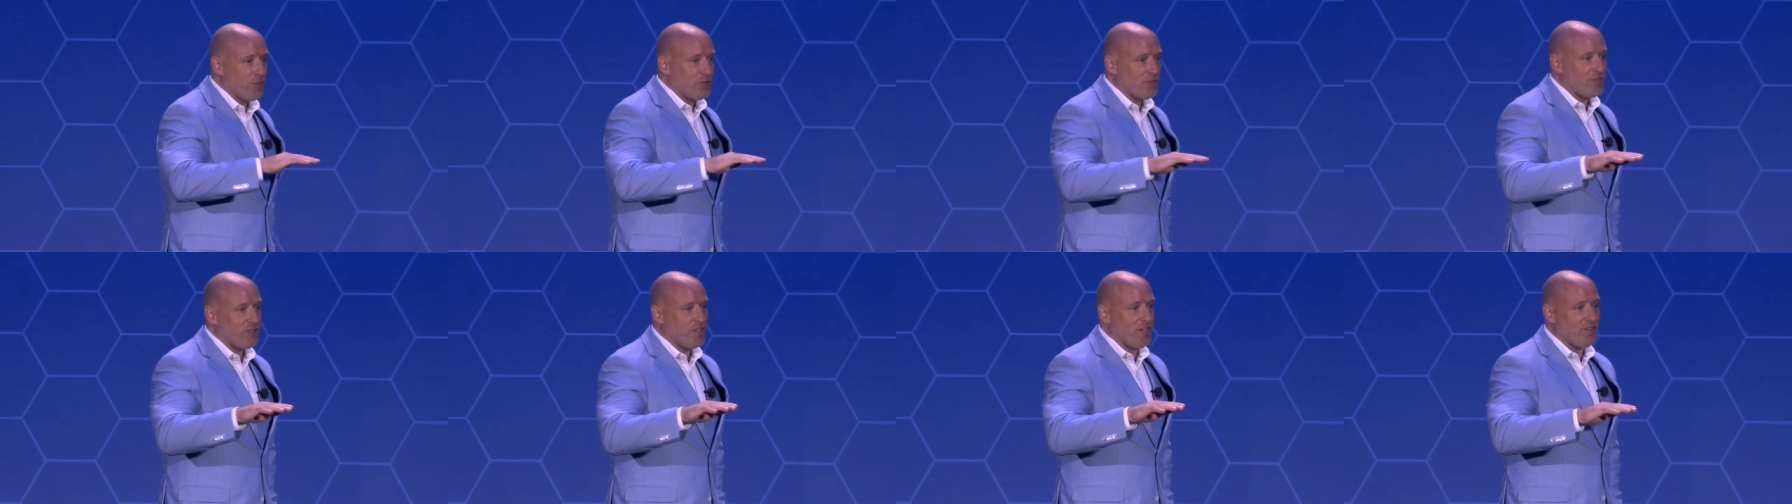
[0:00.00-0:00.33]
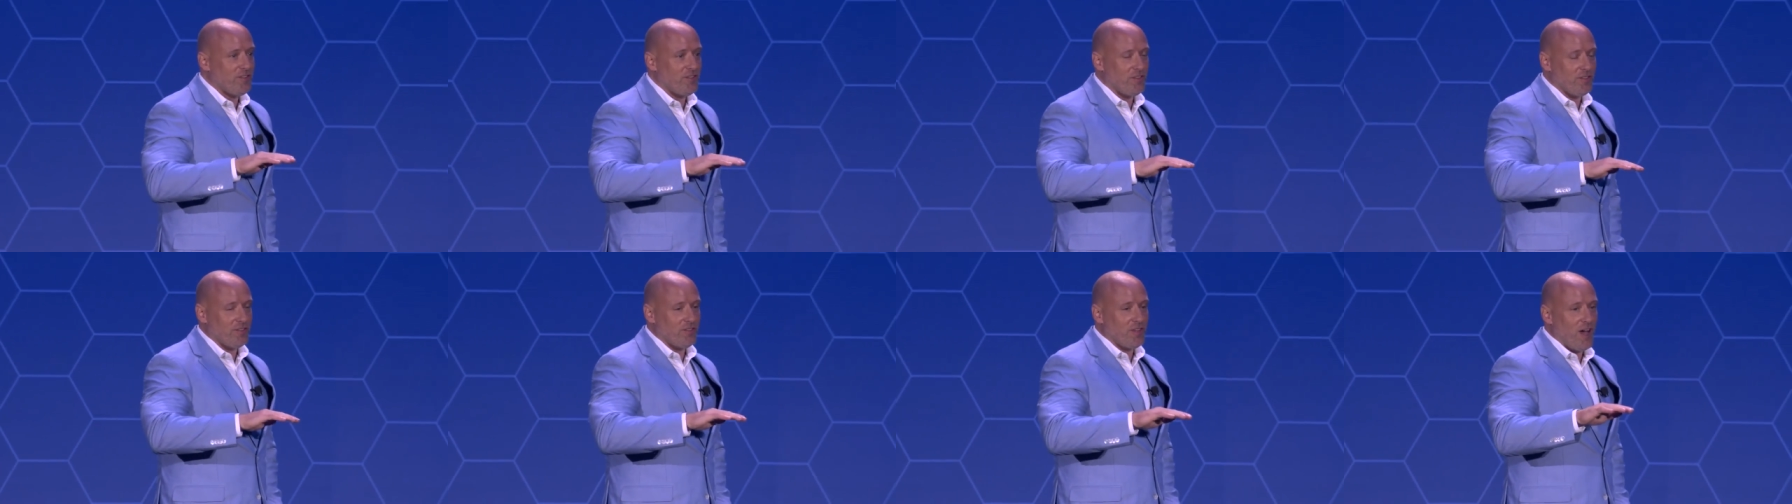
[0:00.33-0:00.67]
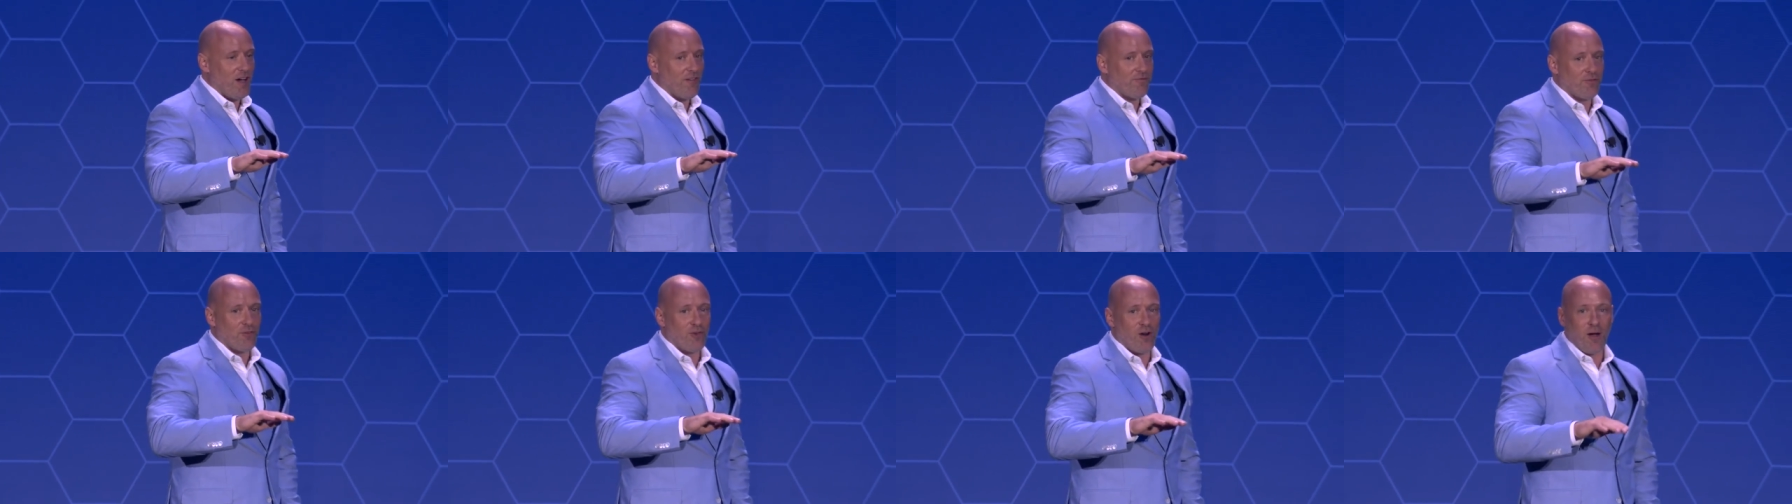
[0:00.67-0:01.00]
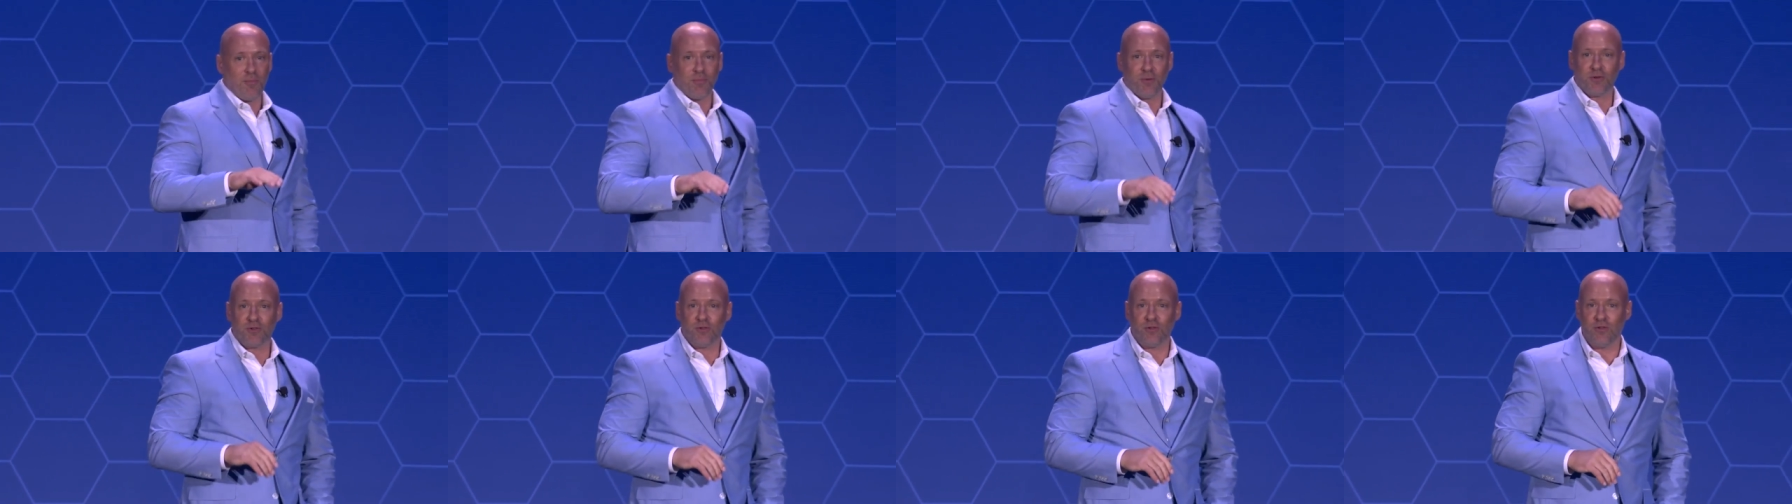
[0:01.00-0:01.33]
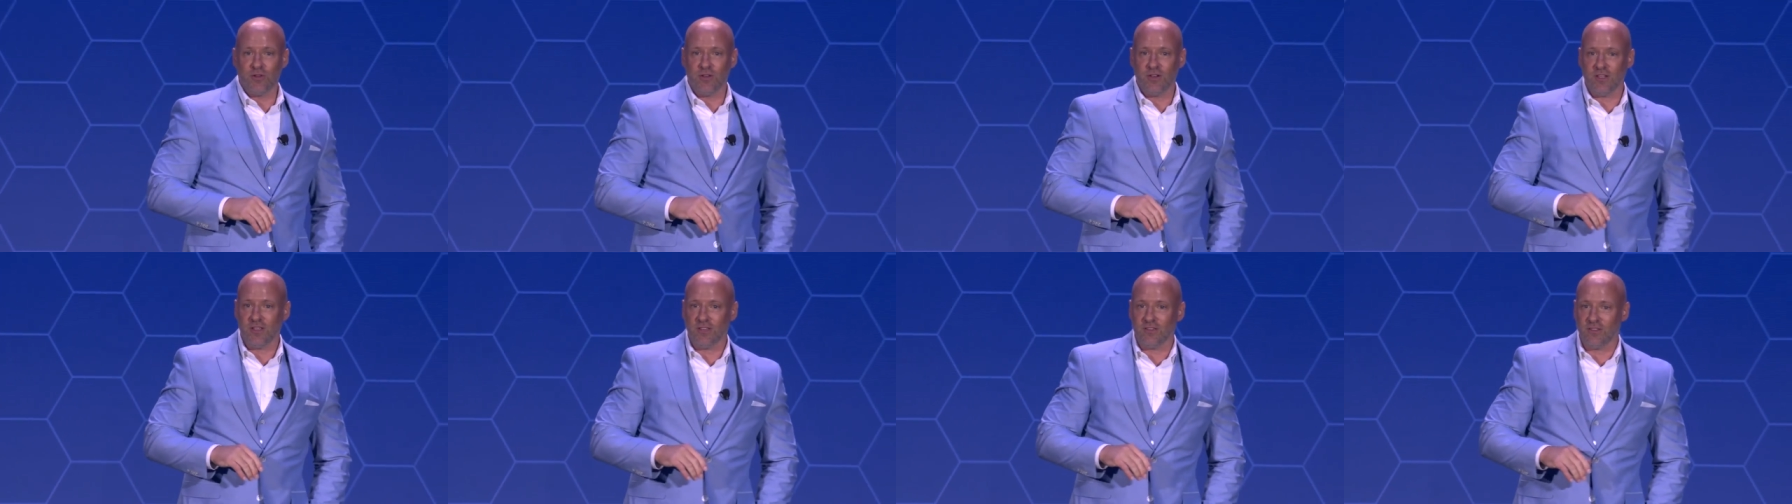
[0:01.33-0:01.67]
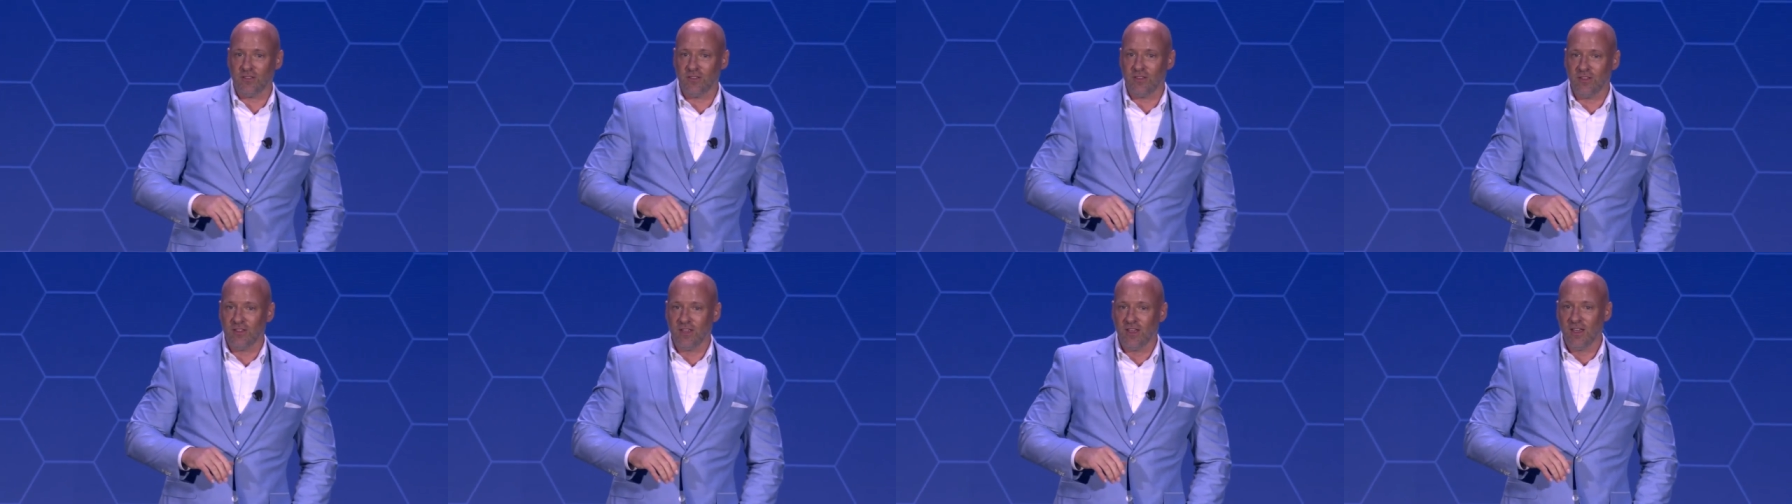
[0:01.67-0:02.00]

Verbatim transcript: seasons offer opportunities.